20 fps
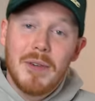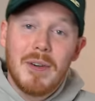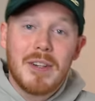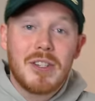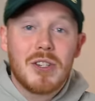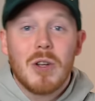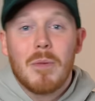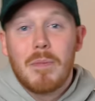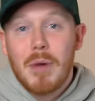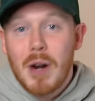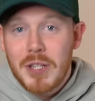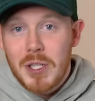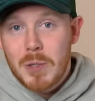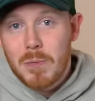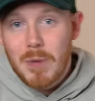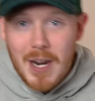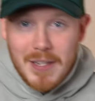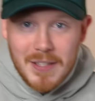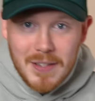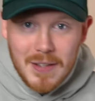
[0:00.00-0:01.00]
the original purchase
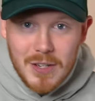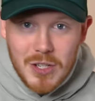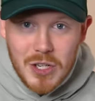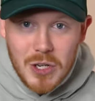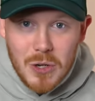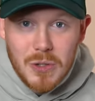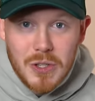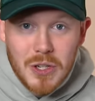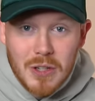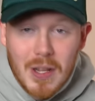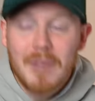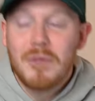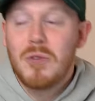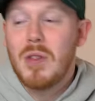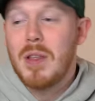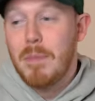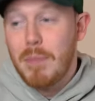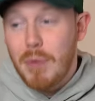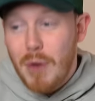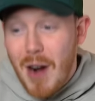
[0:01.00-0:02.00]
price of the shoes, you're left
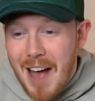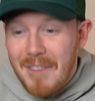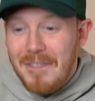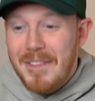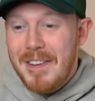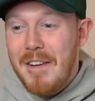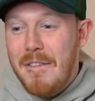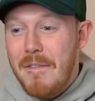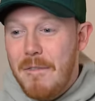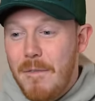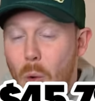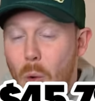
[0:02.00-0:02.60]
with a profit of